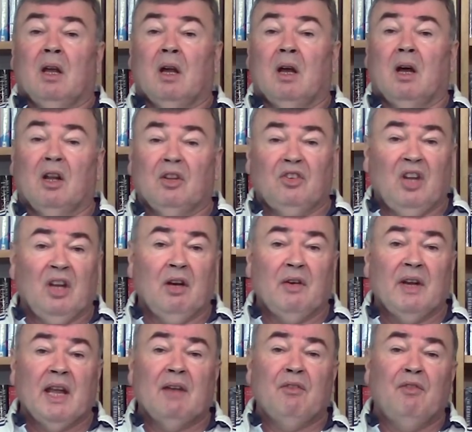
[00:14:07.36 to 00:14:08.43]

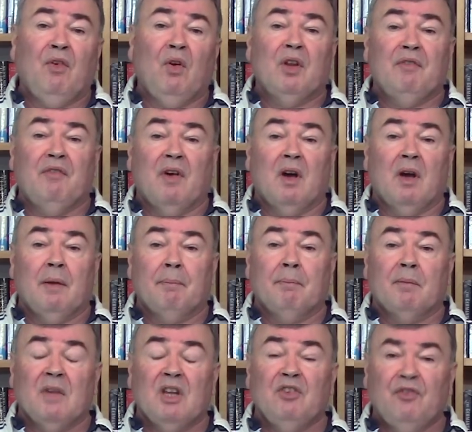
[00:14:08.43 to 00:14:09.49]
Artillery and volley fire
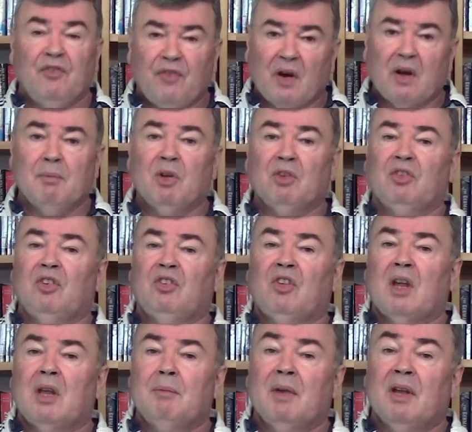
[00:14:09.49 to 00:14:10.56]
is very much the
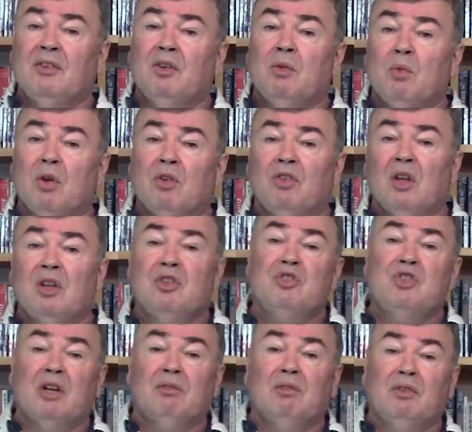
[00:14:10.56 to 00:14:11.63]
same as it was under
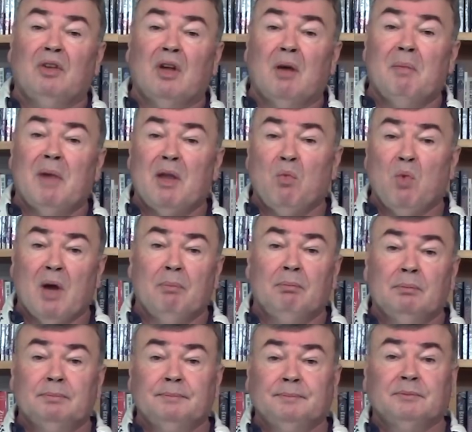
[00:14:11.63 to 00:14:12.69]
General Dame 1.
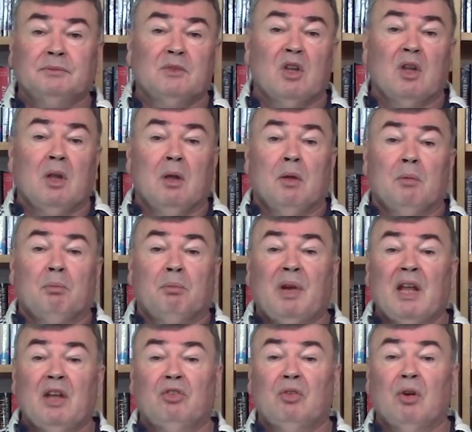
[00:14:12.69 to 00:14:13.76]

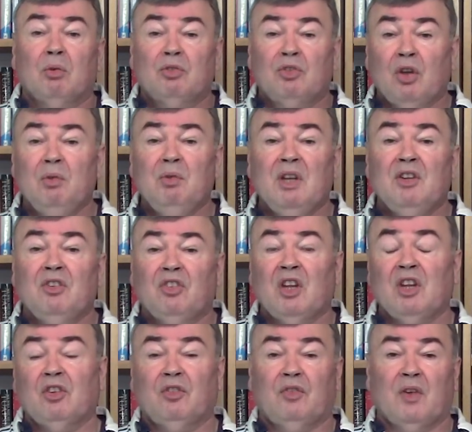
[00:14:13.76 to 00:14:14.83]
Players roll
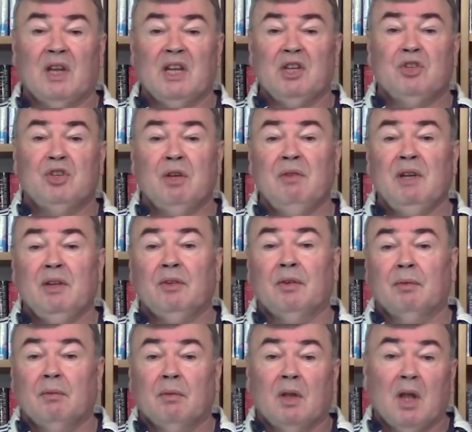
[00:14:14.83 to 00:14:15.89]
2d6 for each unit,
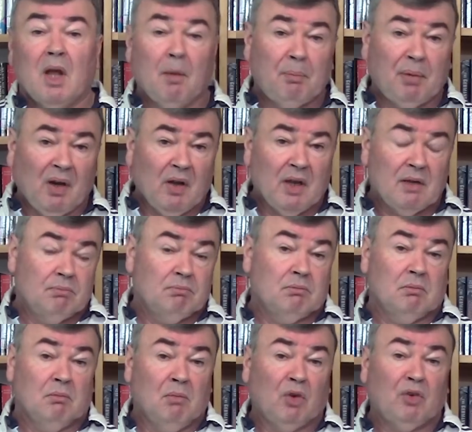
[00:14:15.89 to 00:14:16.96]
apply
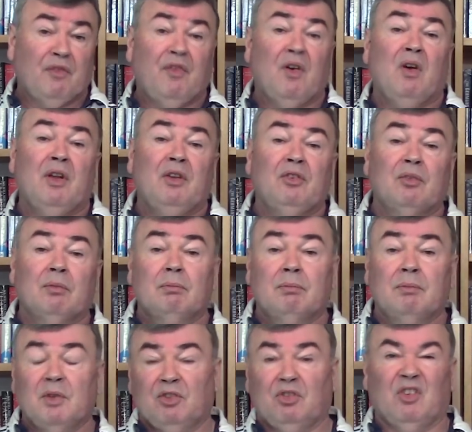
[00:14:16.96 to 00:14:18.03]
modifiers,
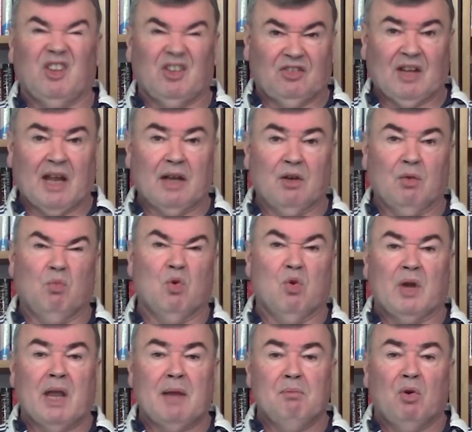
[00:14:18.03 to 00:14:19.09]
which are the standard
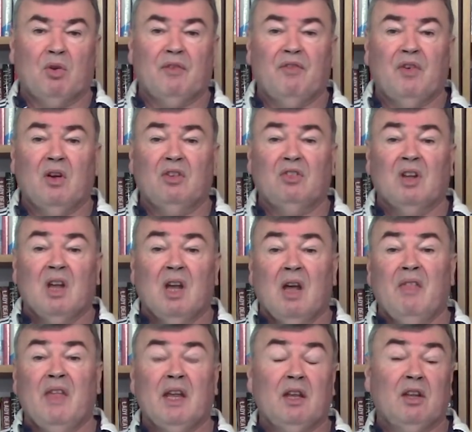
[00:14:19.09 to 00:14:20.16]
wargame modifiers,
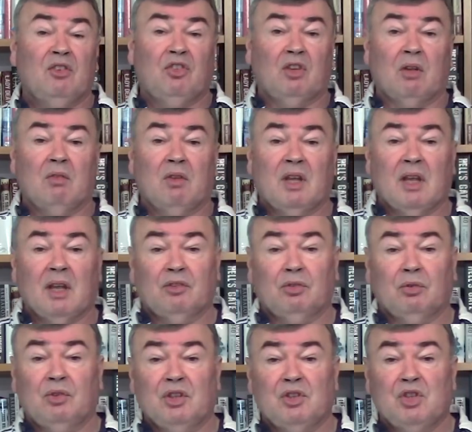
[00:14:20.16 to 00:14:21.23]
and then consult the
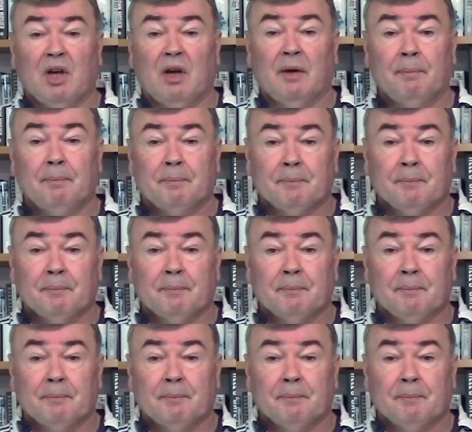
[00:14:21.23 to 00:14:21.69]
casualty chart.